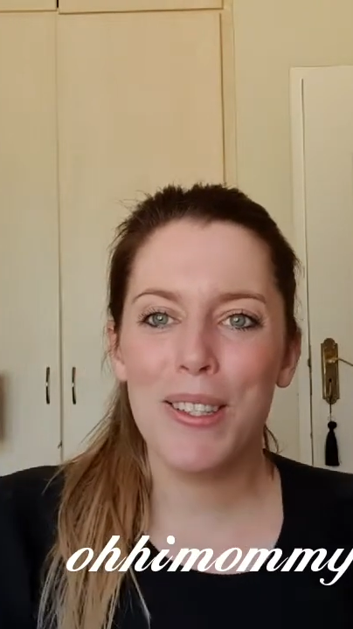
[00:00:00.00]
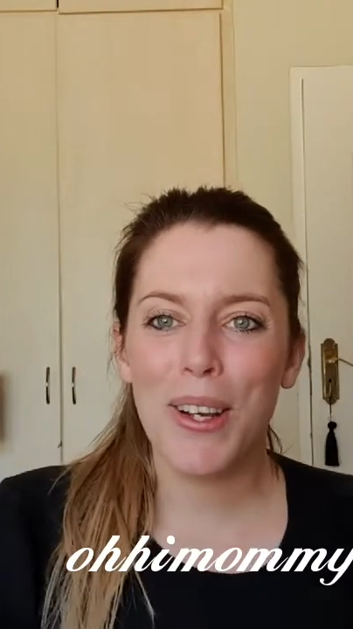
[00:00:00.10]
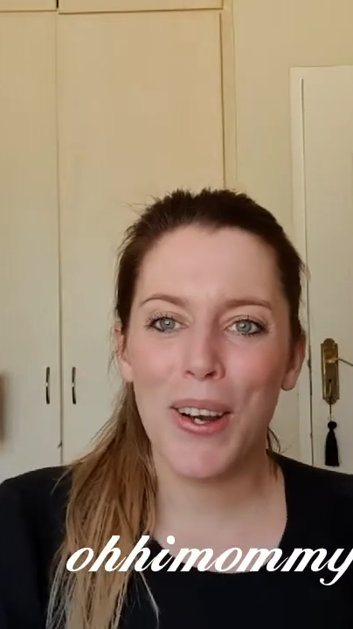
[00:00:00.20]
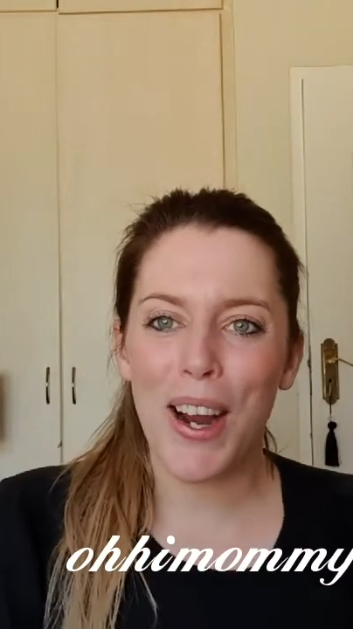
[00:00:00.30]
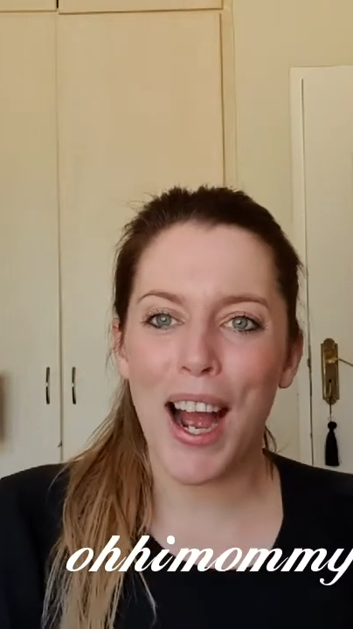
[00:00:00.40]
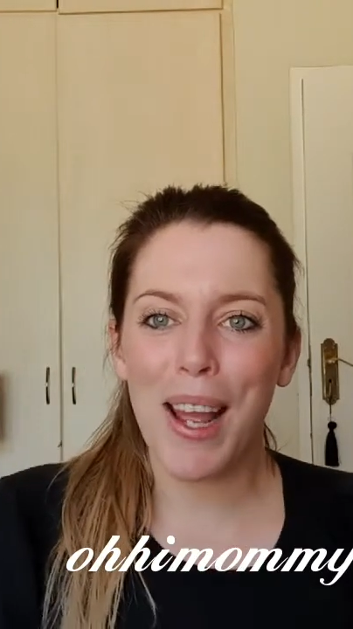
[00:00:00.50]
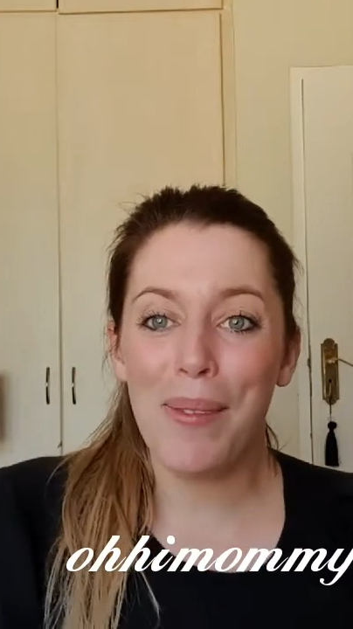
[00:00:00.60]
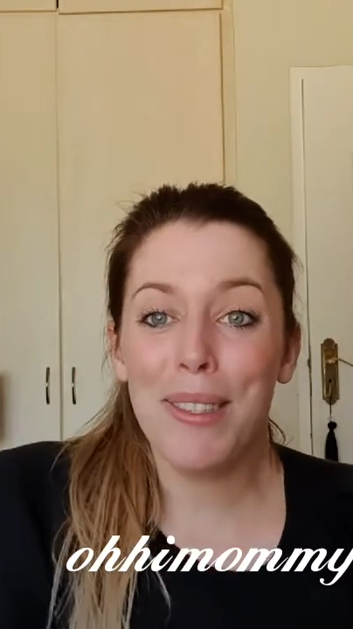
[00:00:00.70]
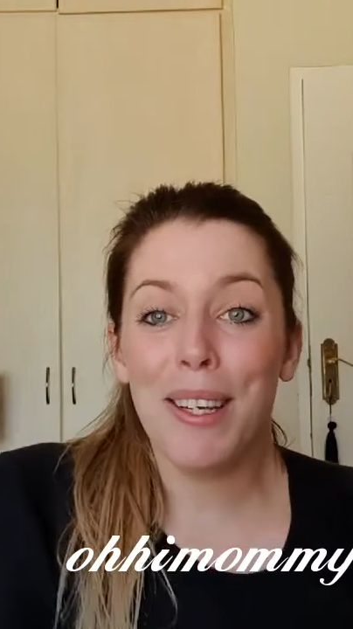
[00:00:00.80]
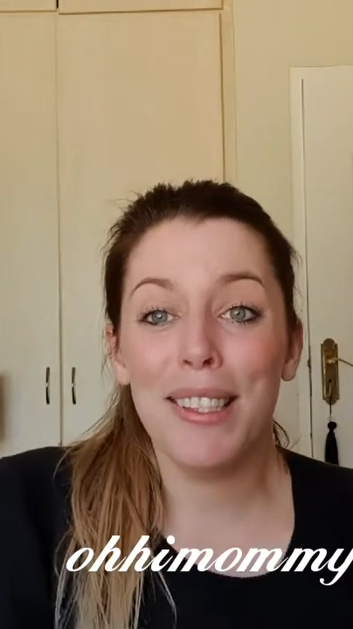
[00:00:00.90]
so
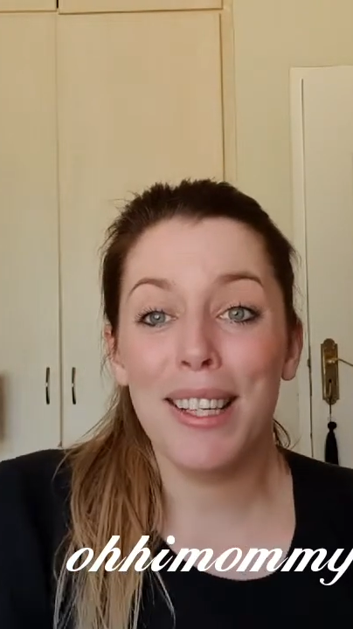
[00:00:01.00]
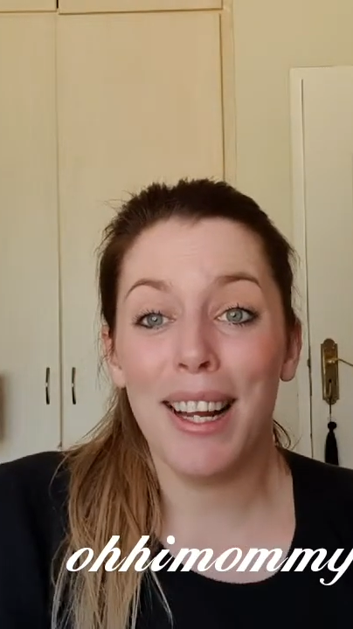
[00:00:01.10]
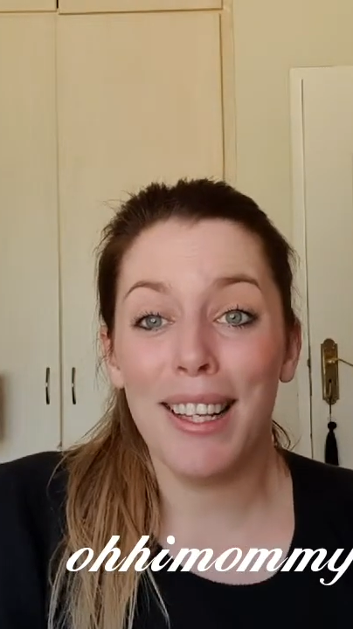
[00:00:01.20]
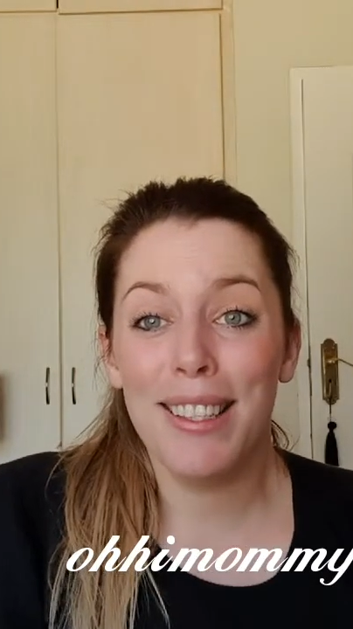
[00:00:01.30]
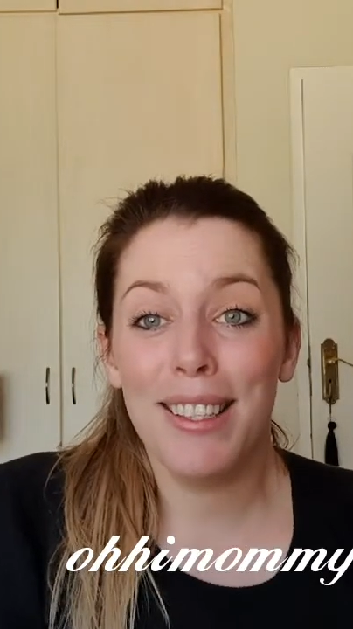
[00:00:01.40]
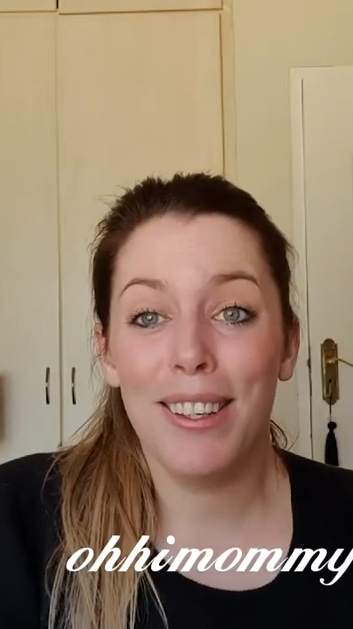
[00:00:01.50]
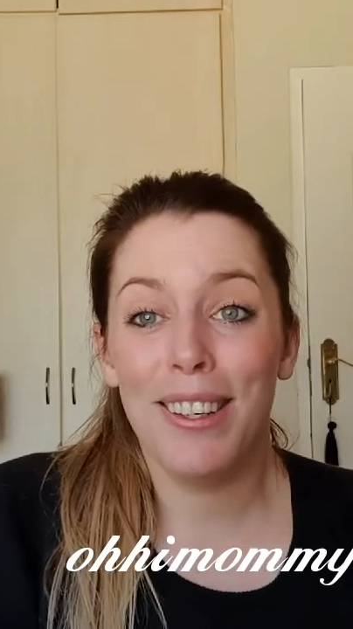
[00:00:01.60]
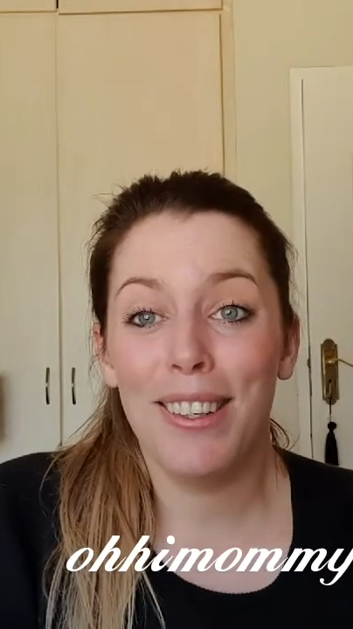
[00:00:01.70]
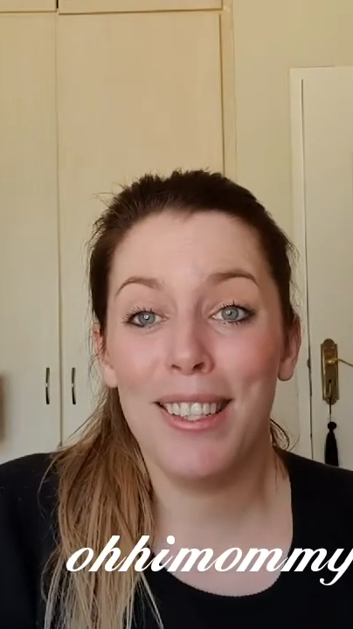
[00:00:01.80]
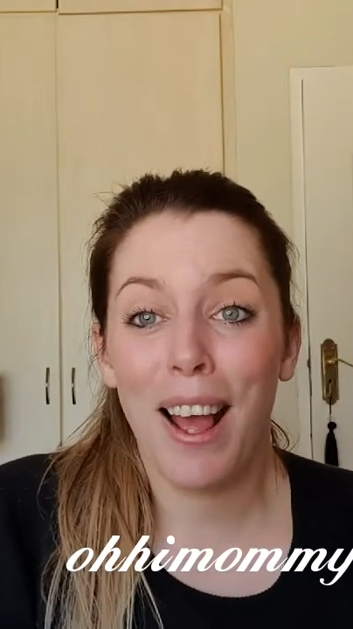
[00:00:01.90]
I'm so excited
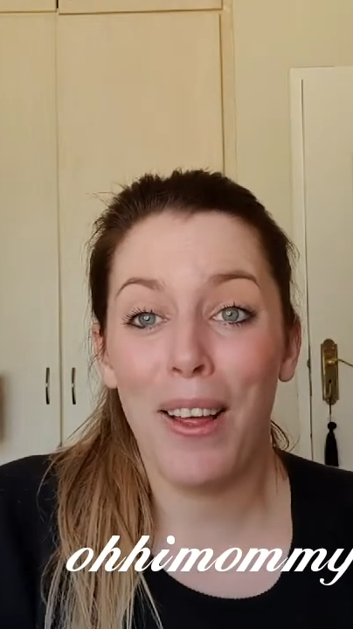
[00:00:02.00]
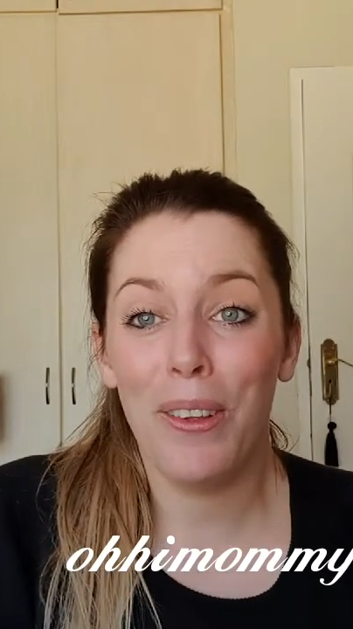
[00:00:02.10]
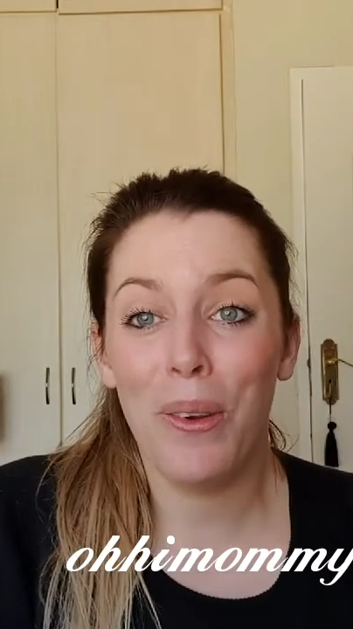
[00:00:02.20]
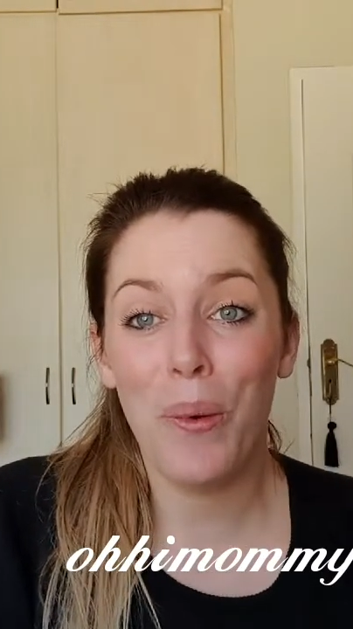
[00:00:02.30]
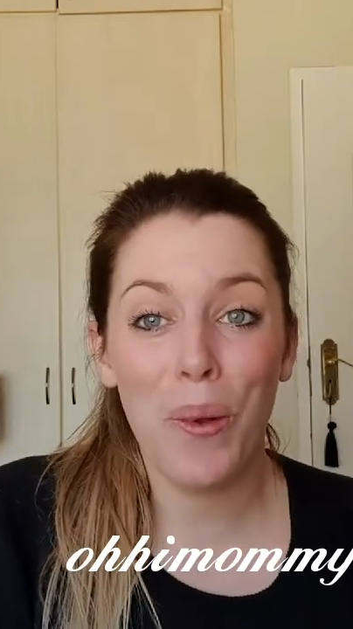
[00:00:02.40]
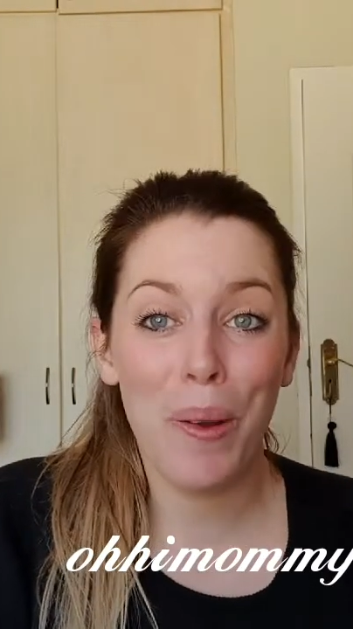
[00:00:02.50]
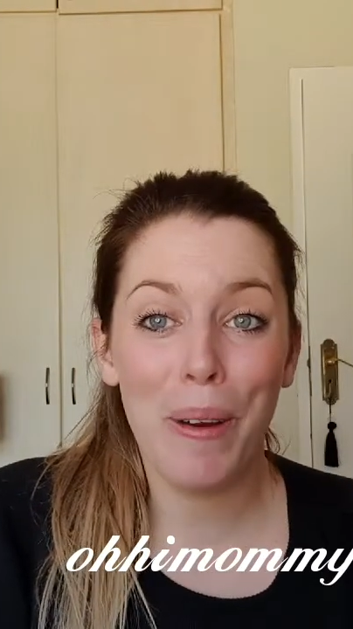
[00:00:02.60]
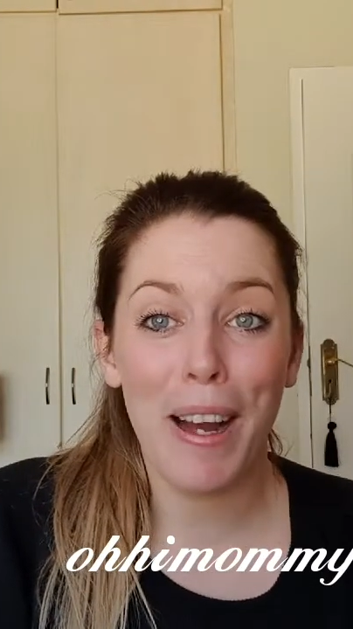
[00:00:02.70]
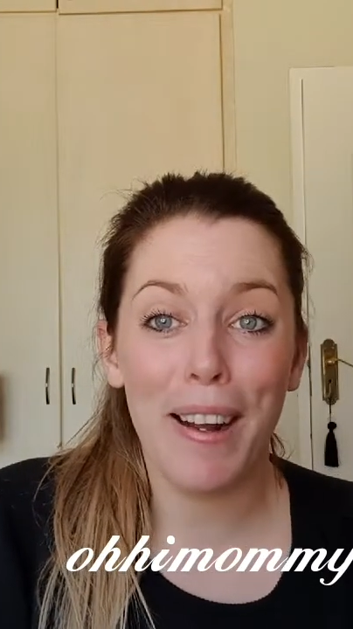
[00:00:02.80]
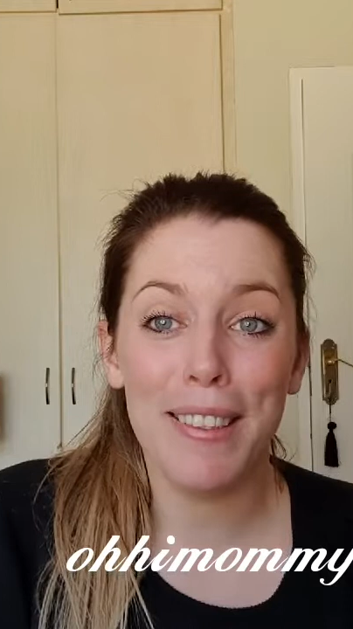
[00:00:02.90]
to tell you all
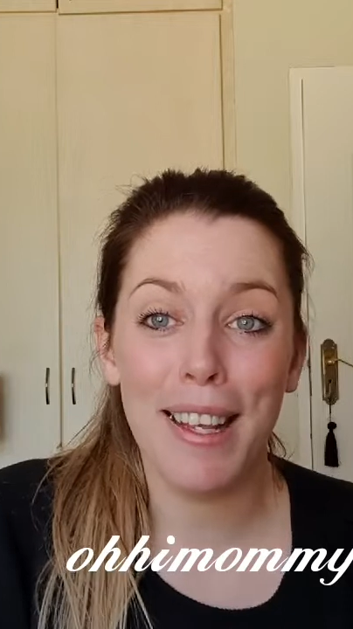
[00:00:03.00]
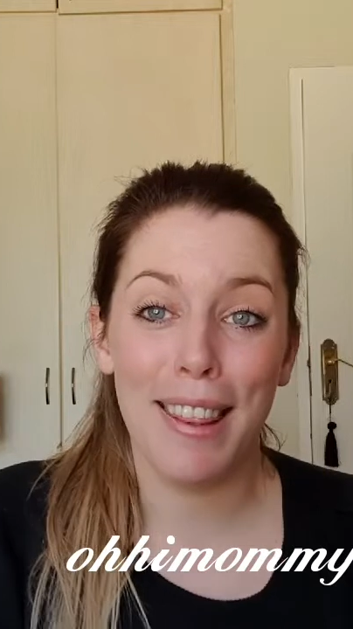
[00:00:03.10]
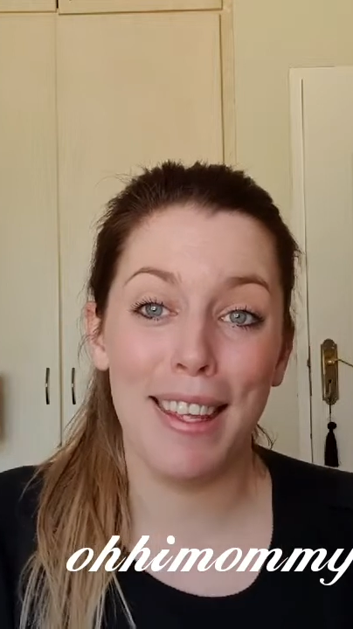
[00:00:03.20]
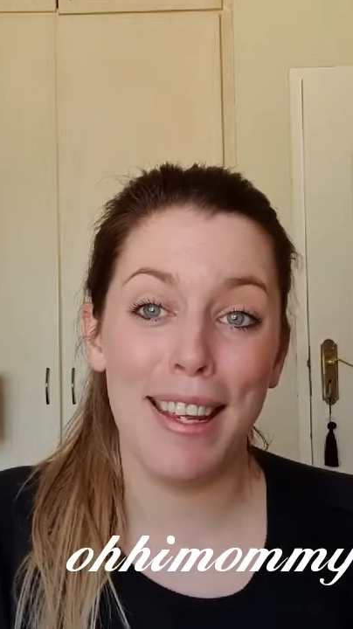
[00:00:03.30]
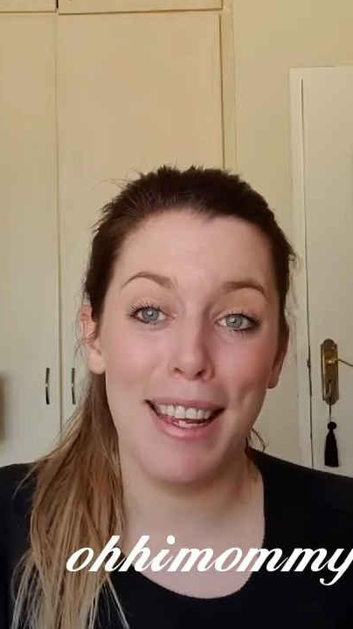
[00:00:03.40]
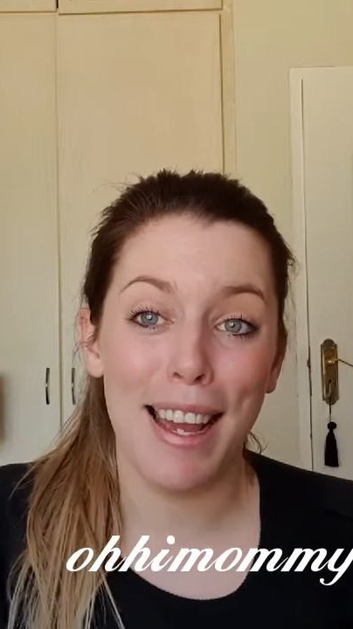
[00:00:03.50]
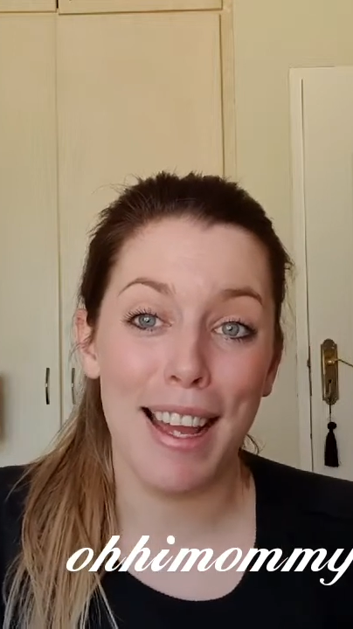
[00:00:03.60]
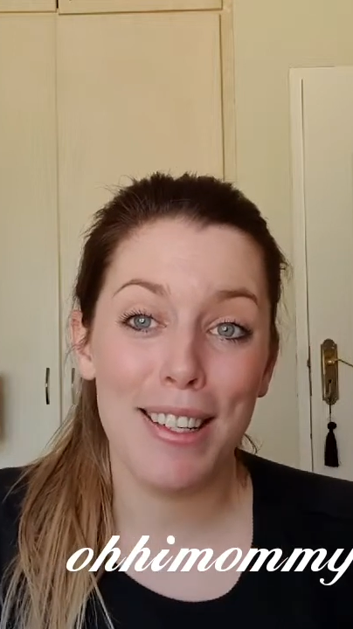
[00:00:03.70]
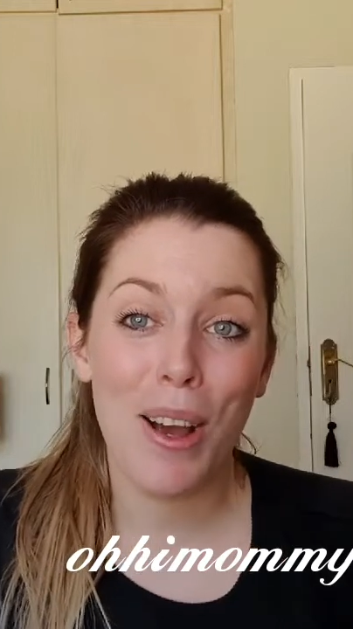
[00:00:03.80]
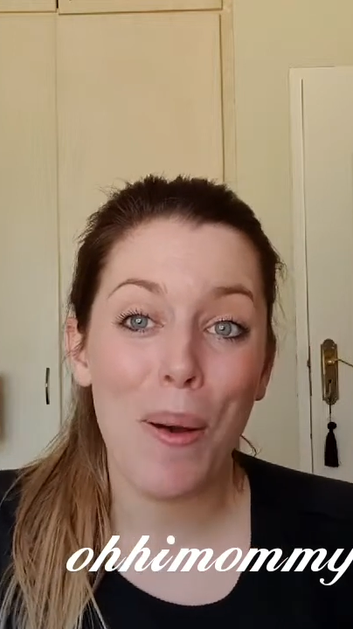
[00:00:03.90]
about the
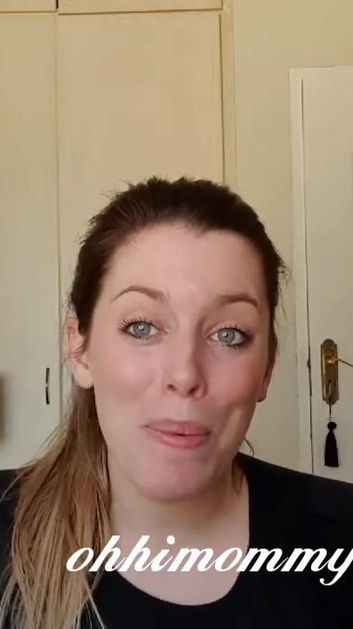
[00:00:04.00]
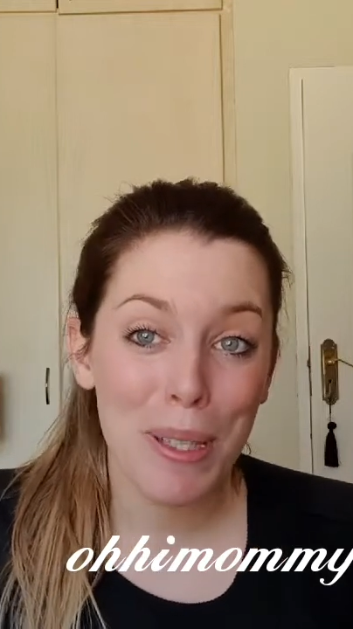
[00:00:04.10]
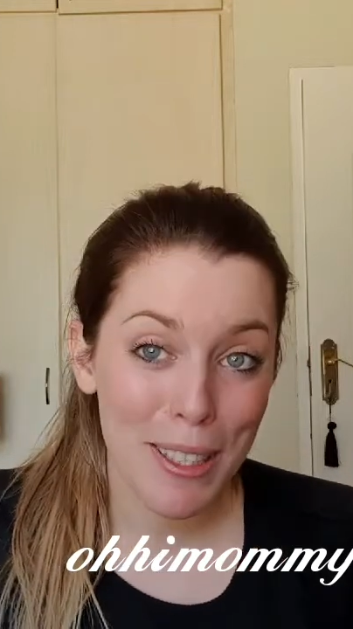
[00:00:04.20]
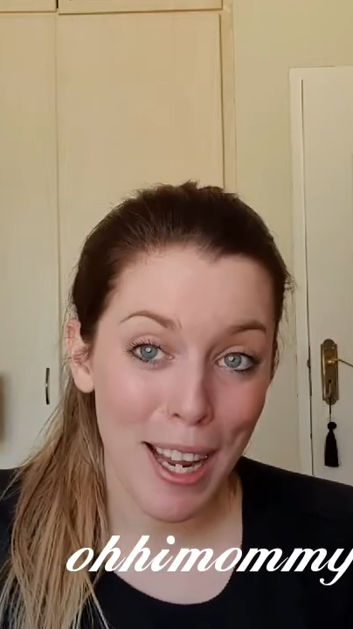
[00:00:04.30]
top